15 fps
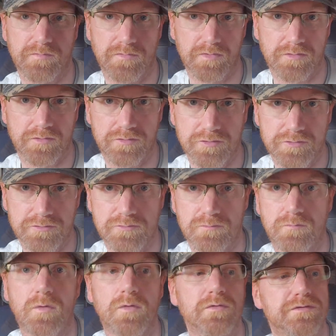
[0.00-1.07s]
a good
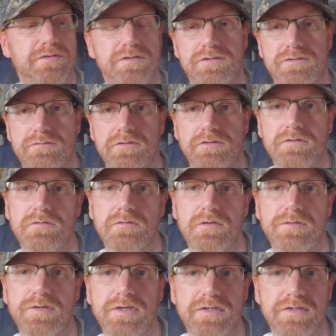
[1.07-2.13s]
quality screen. I
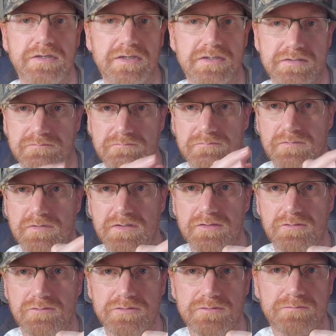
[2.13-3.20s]
mean, it
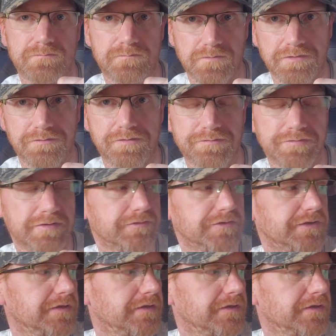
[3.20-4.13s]
looks very vivid,